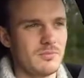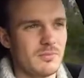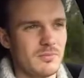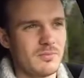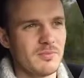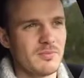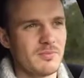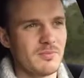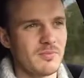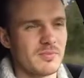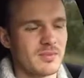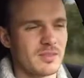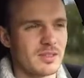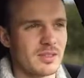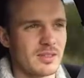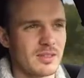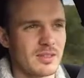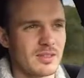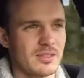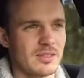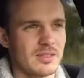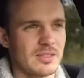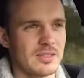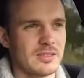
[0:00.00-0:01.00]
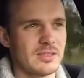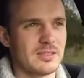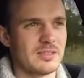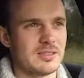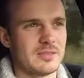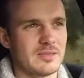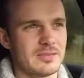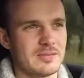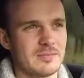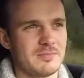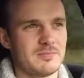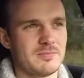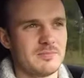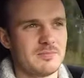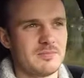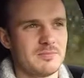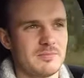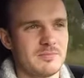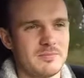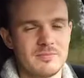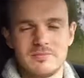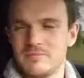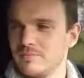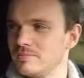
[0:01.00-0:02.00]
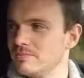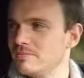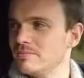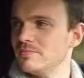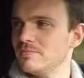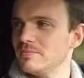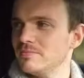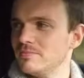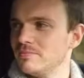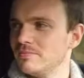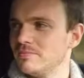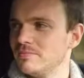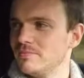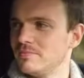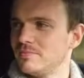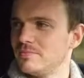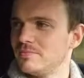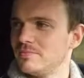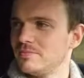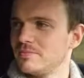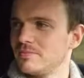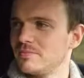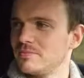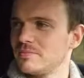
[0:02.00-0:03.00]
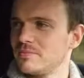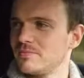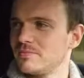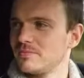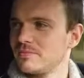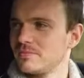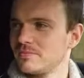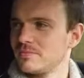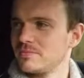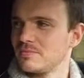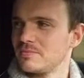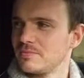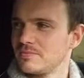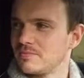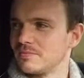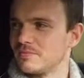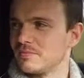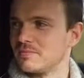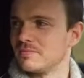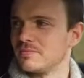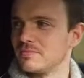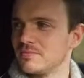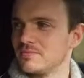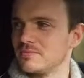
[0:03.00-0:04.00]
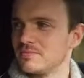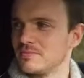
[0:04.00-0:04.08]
(not speaking)